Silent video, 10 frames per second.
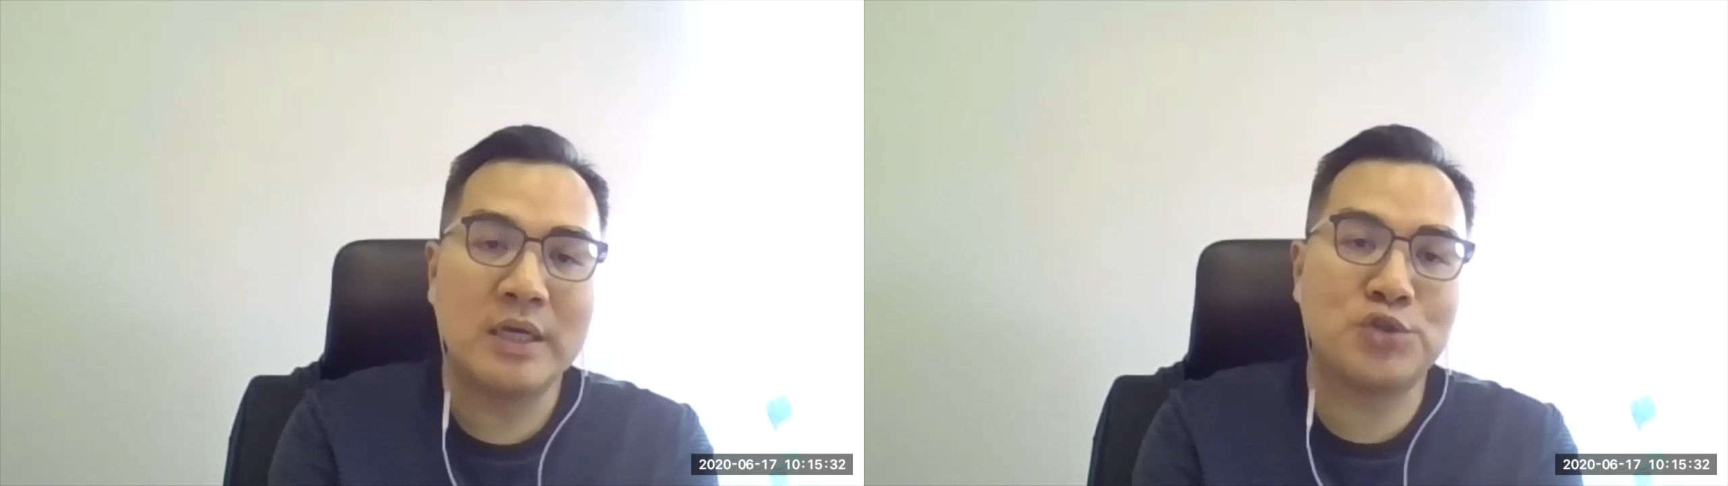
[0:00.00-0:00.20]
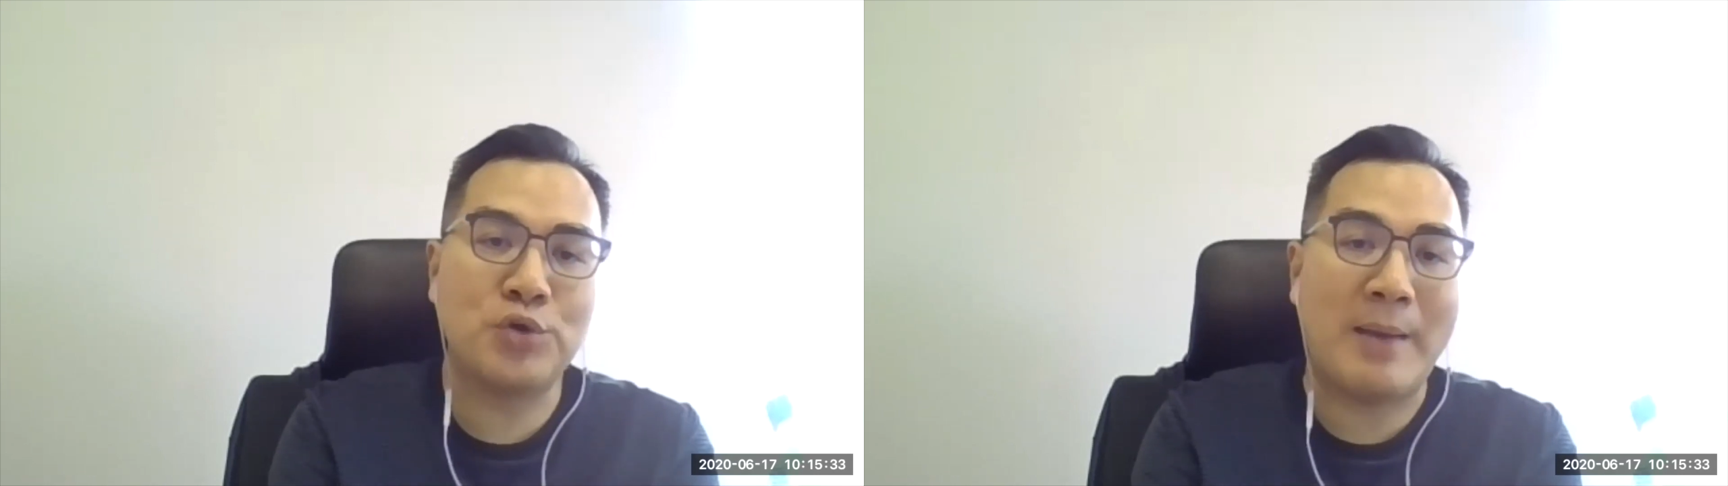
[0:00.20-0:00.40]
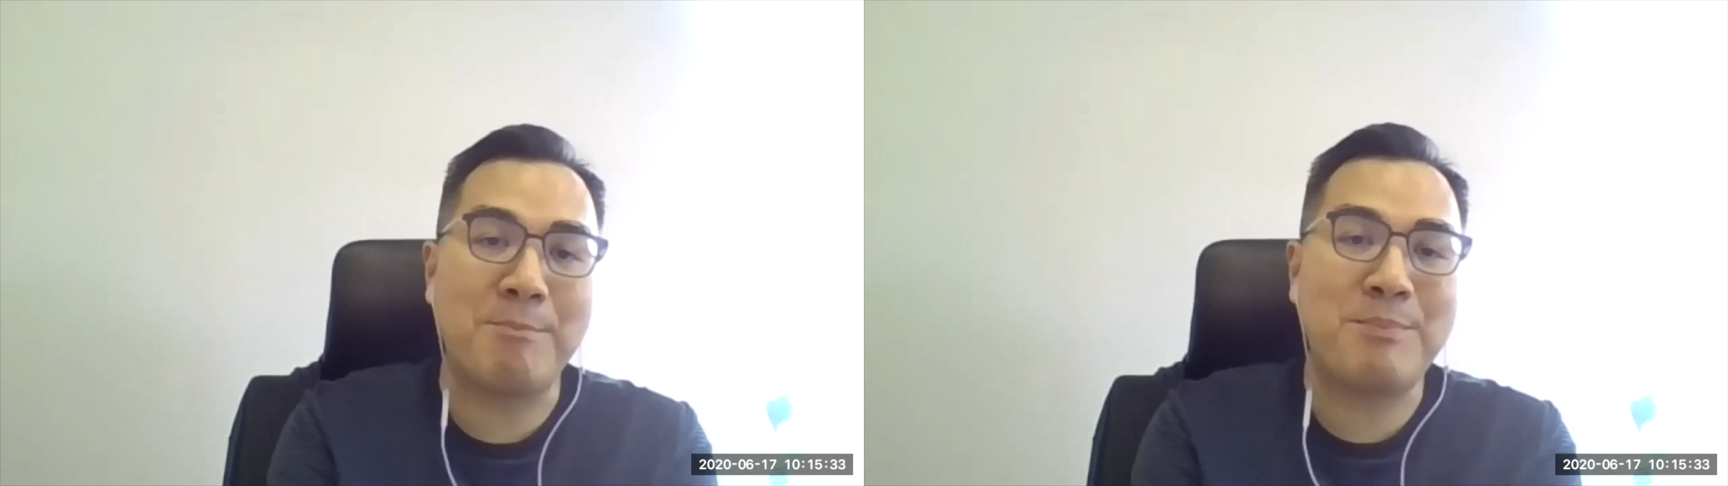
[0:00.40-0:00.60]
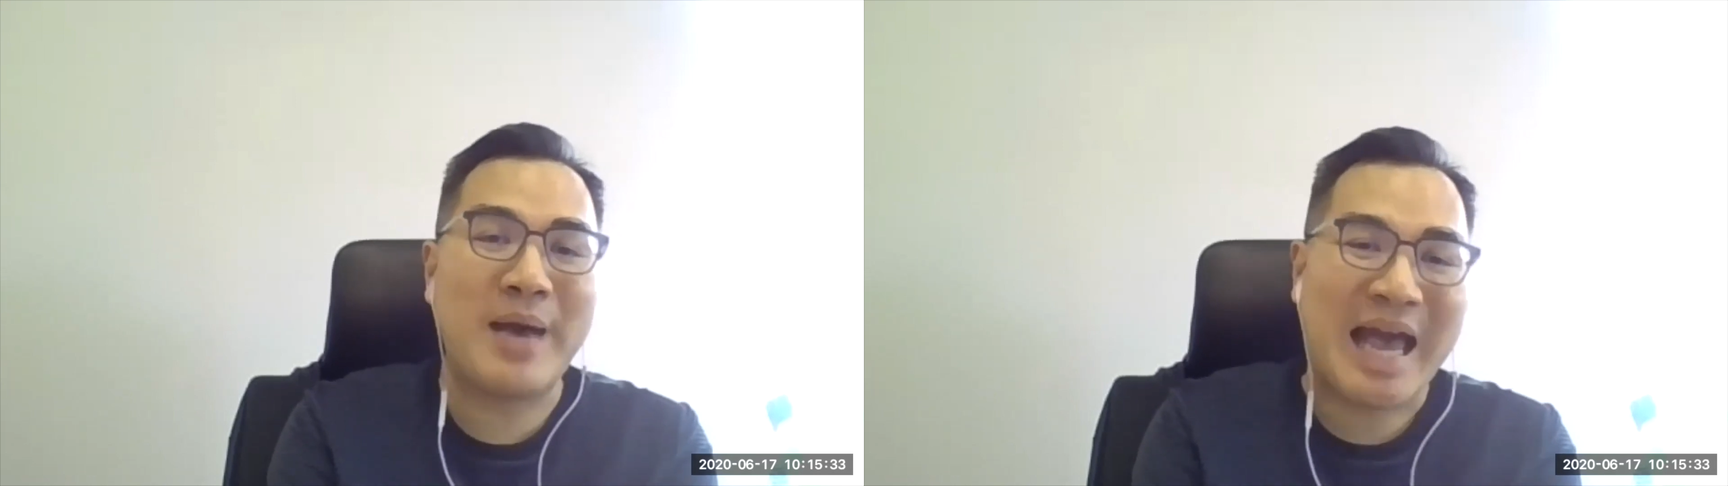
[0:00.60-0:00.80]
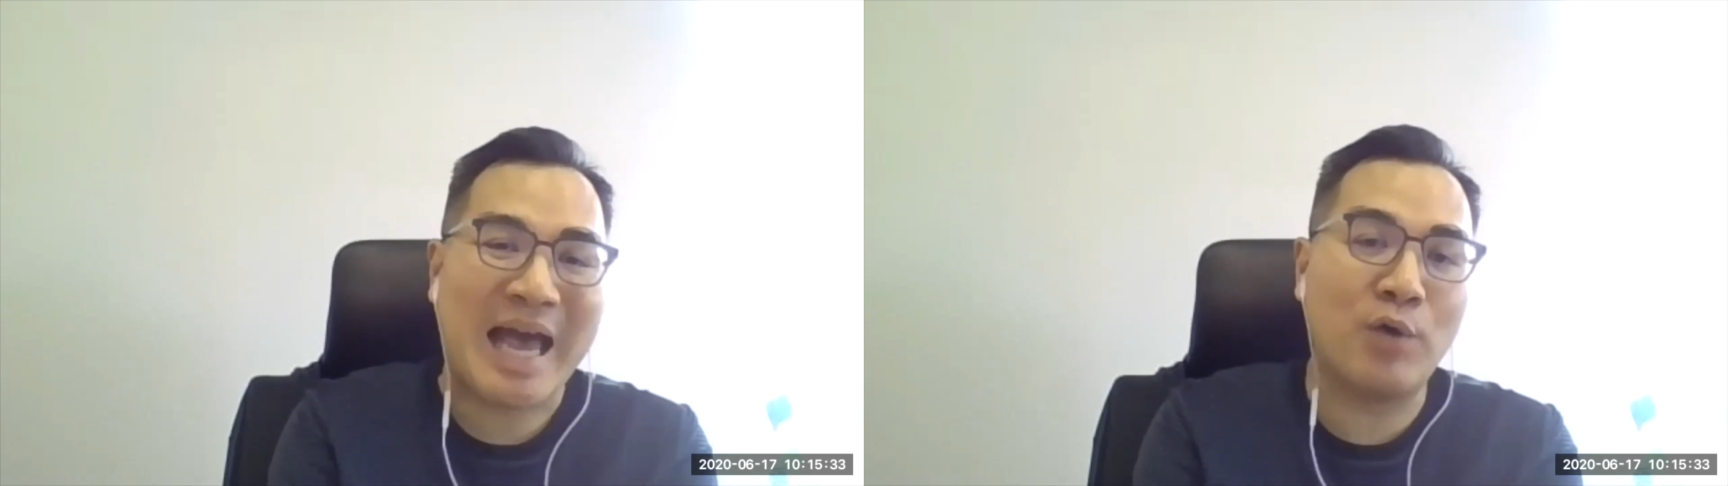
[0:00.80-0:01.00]
to
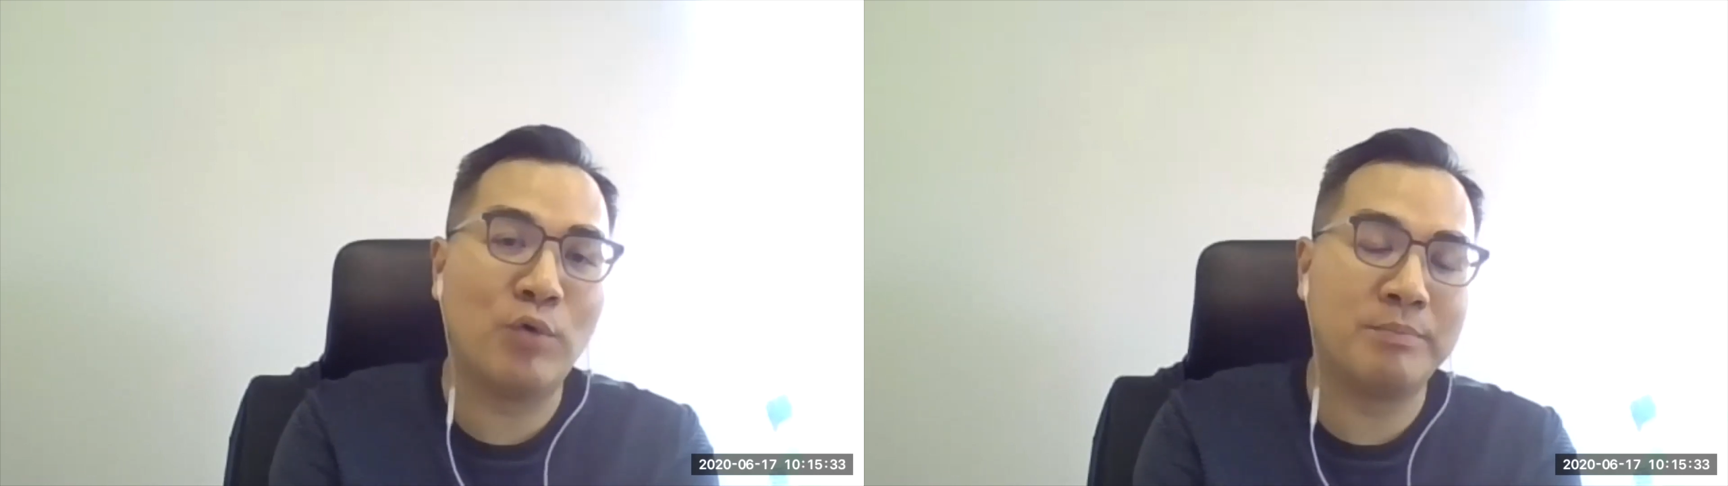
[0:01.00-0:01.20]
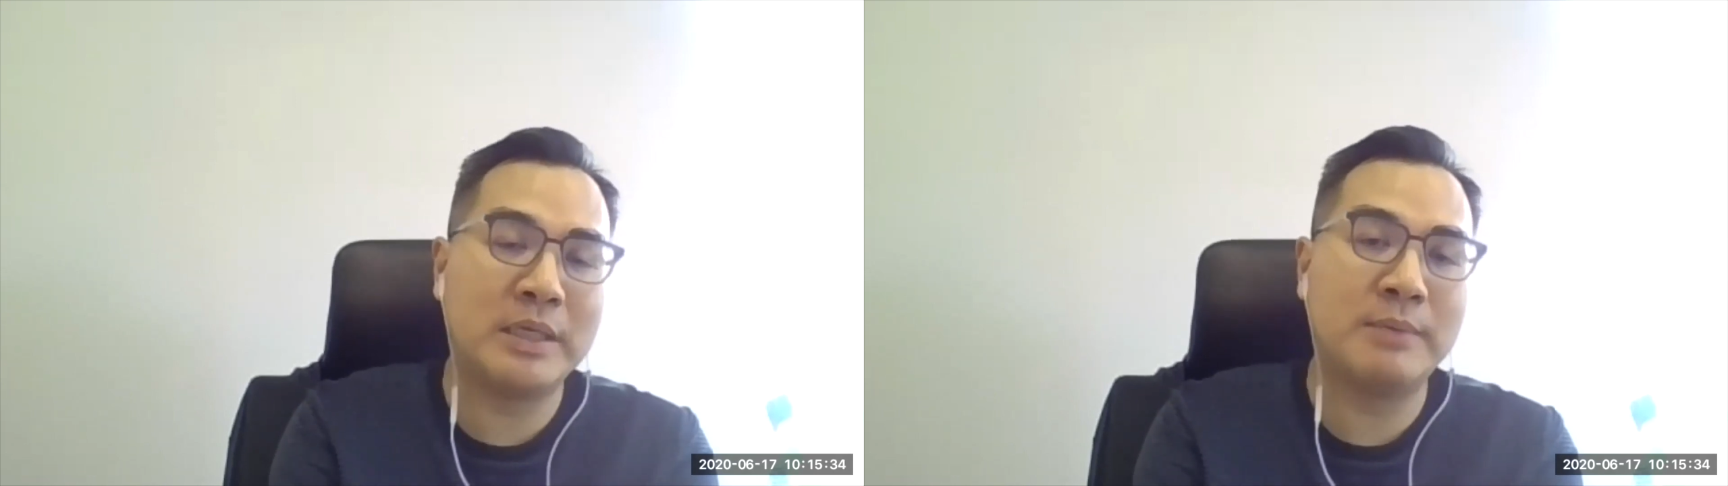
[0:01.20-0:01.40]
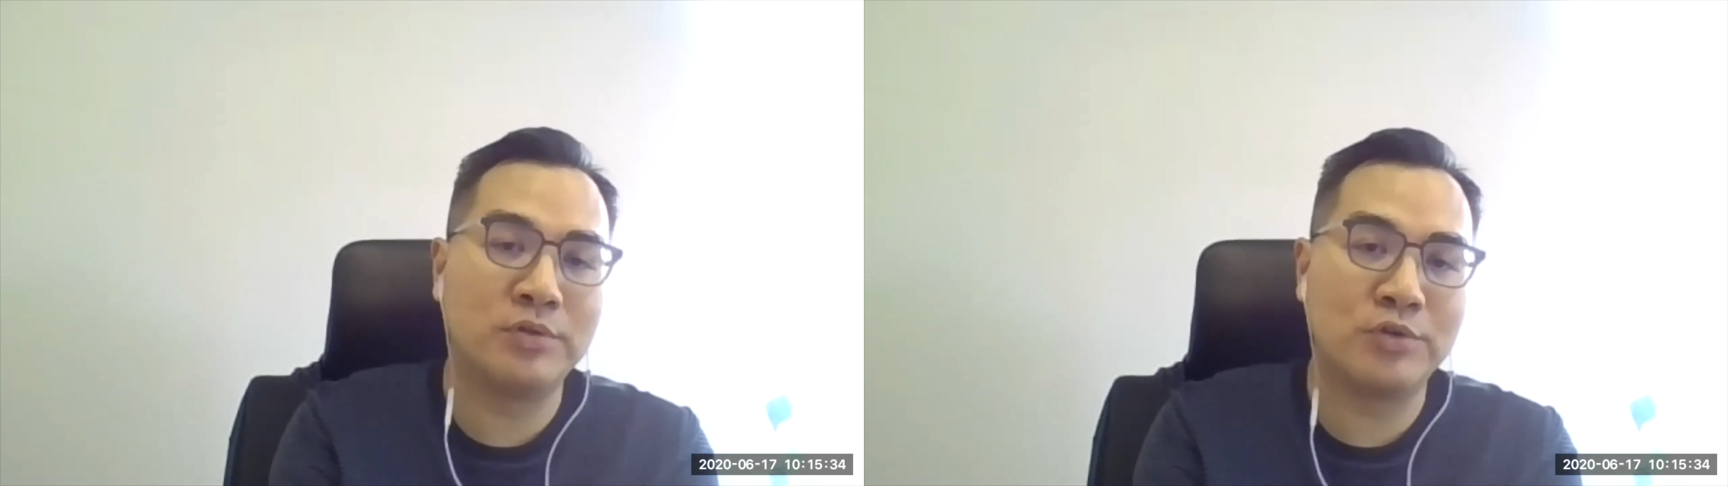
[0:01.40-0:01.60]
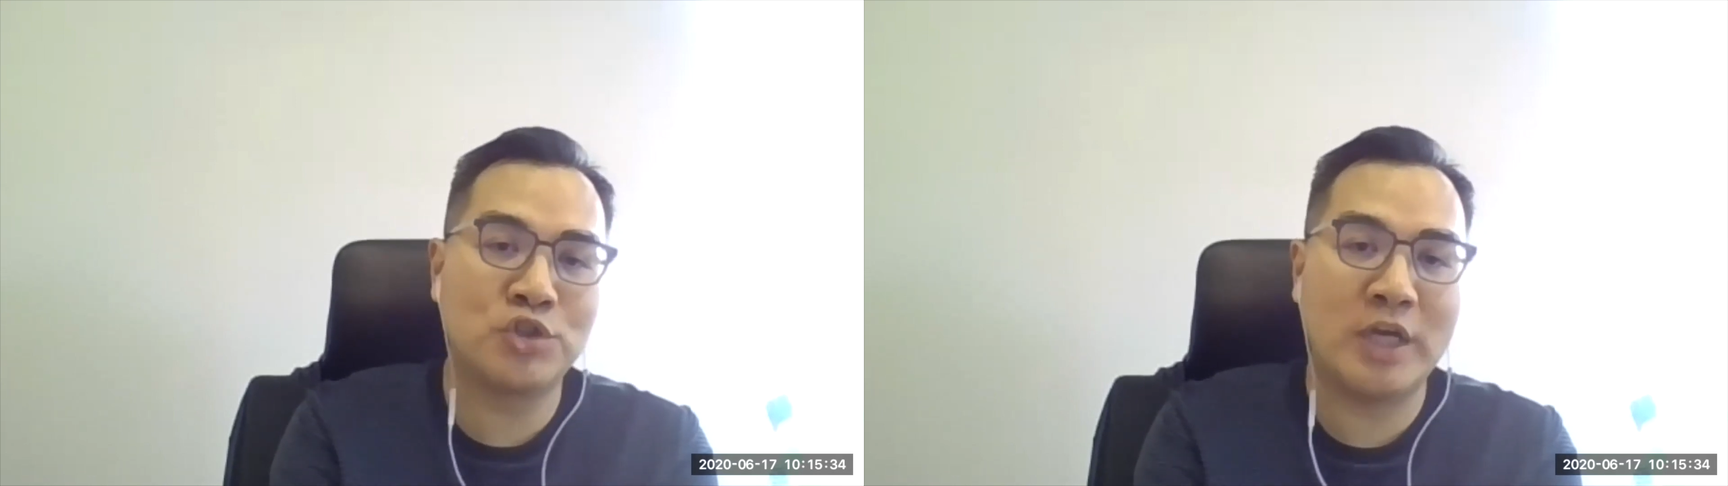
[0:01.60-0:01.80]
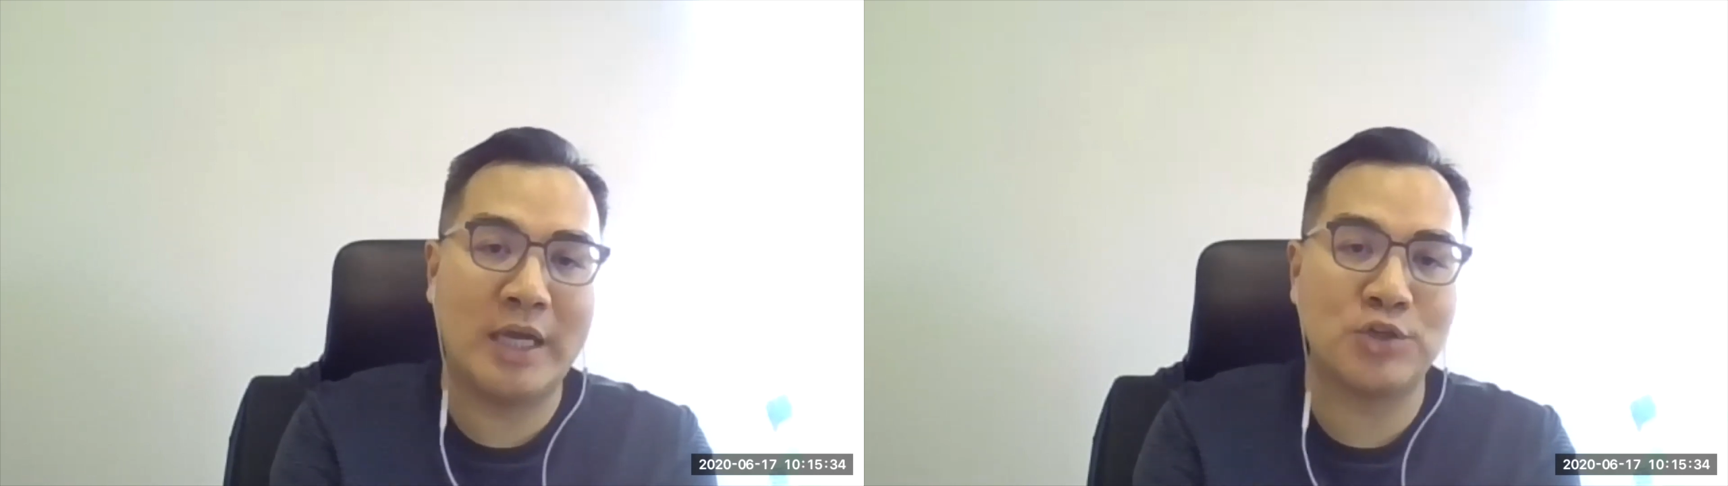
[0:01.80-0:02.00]
empower people to
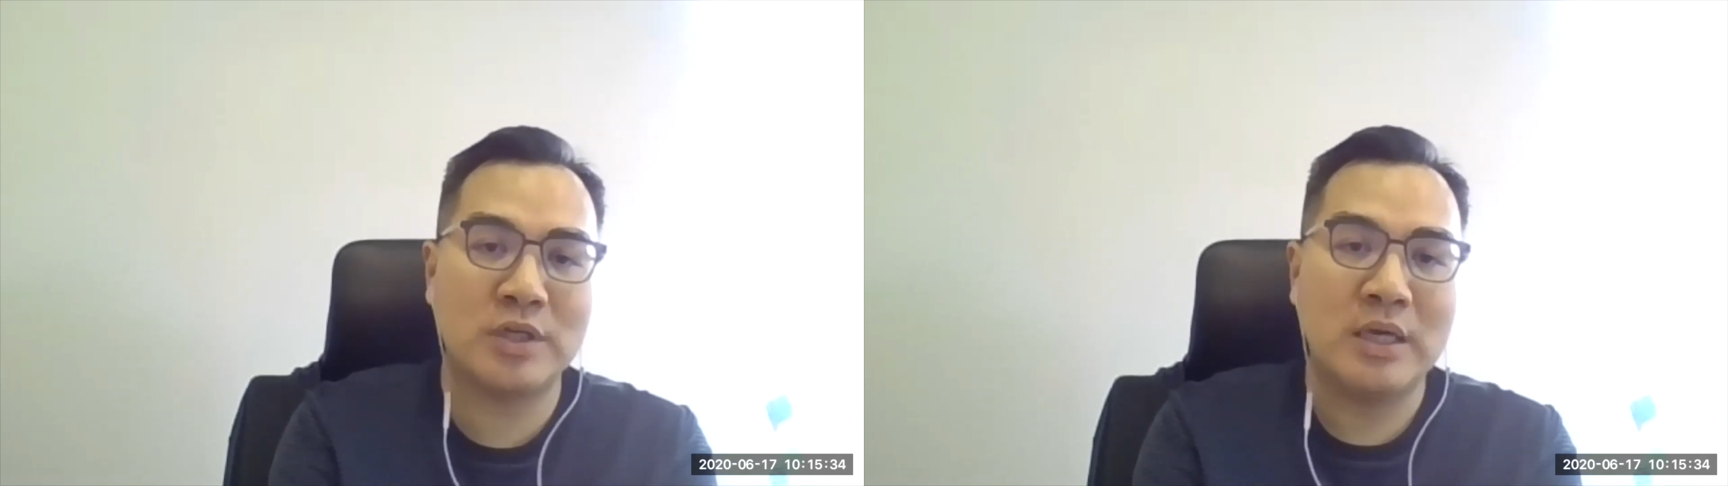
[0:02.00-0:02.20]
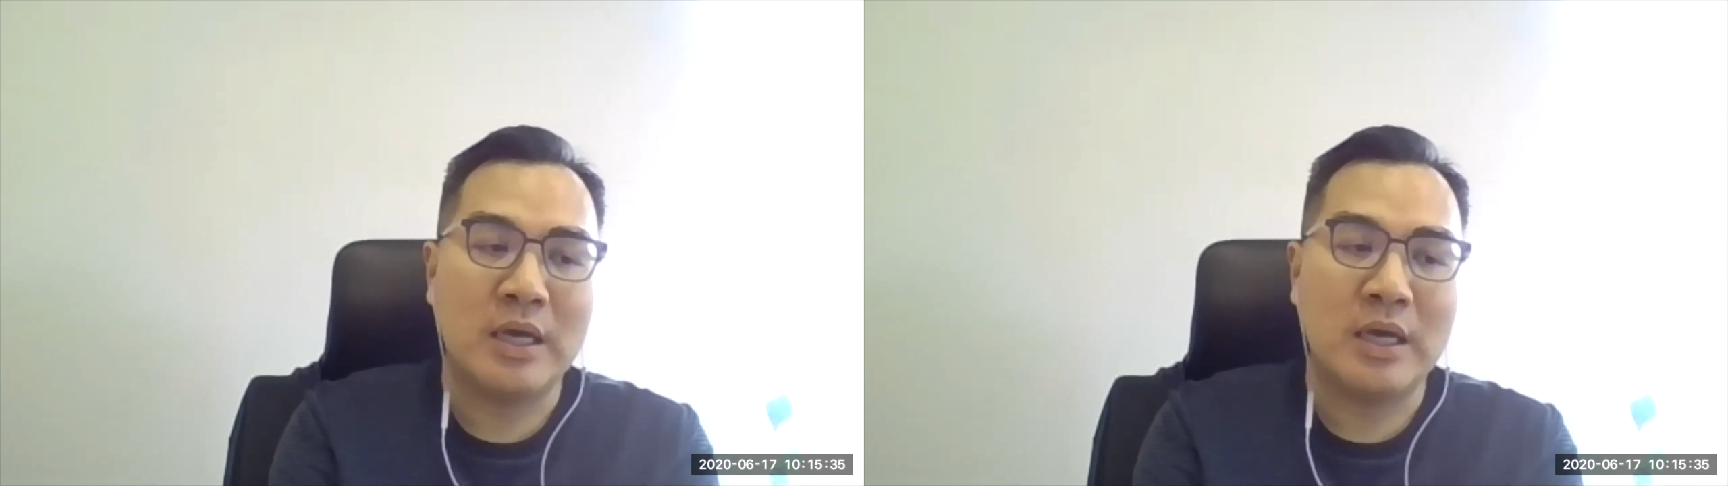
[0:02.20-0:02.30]
change.